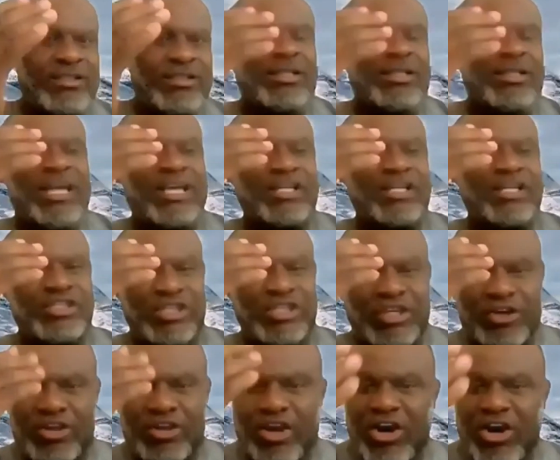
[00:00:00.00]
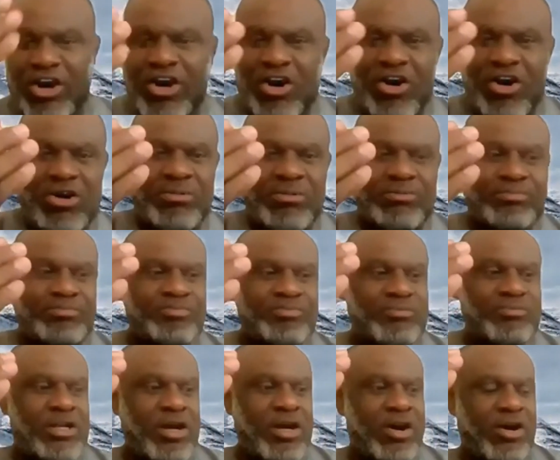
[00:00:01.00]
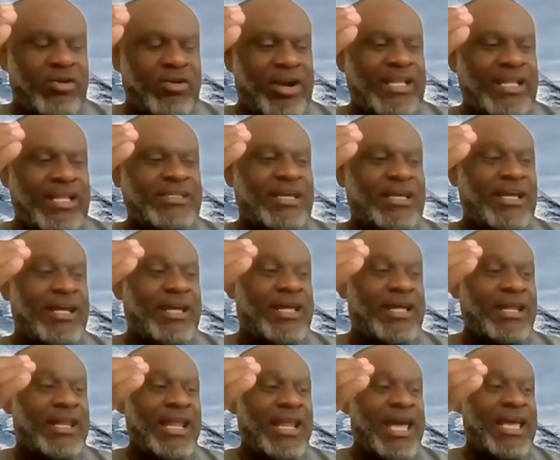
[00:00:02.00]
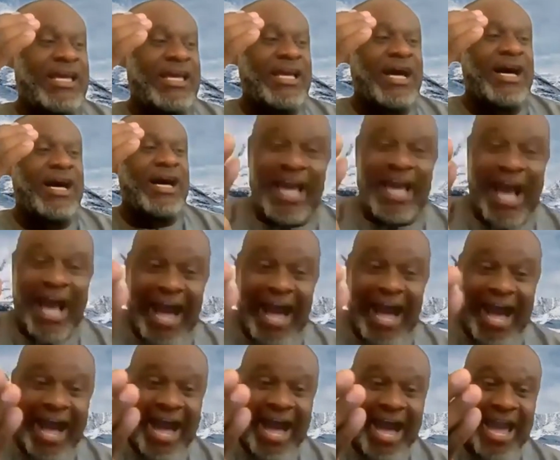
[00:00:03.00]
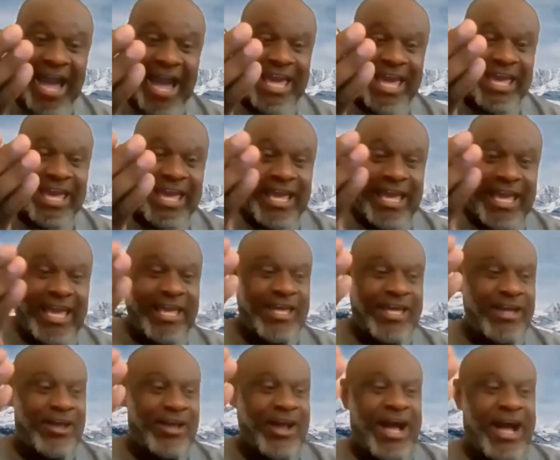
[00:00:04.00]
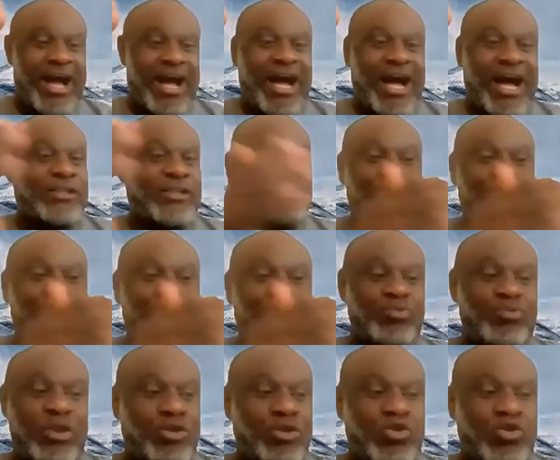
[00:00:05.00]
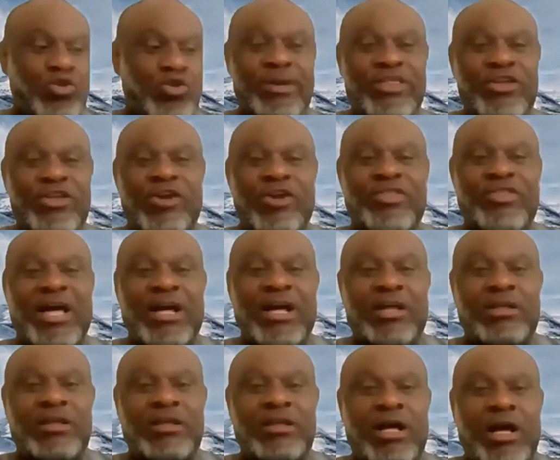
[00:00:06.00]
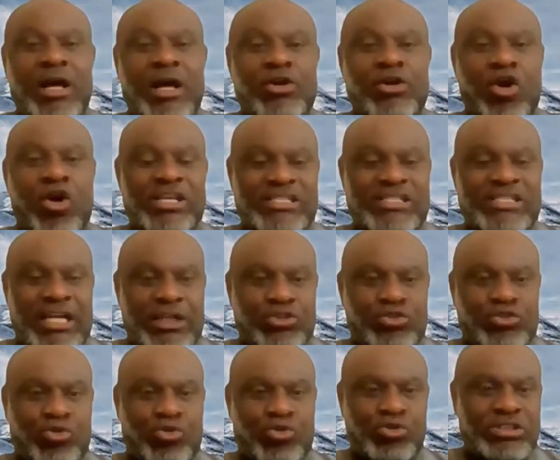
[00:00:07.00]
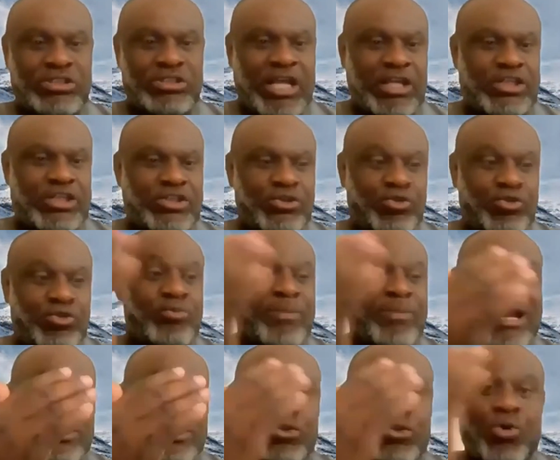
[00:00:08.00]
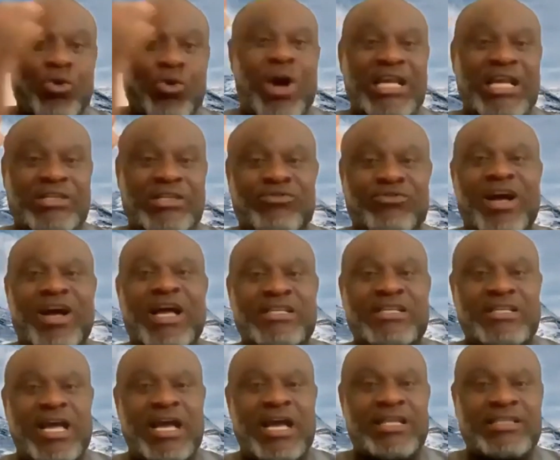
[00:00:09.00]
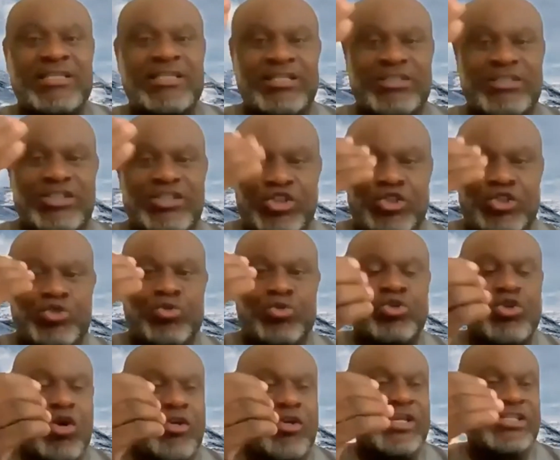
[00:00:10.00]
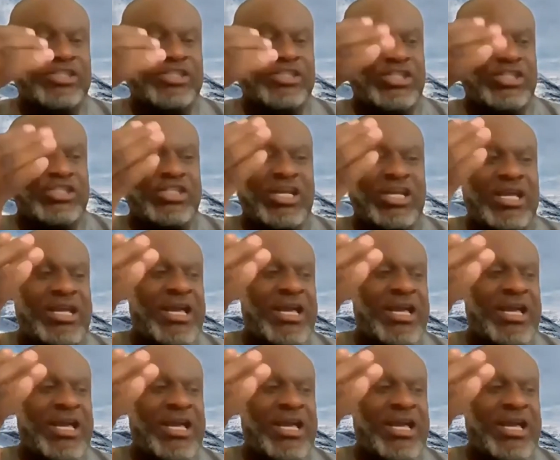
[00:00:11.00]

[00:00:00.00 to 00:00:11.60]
like Ethereum, all right, like Scan AI, and so many other coins and tokens that you might know as far as the digital currencies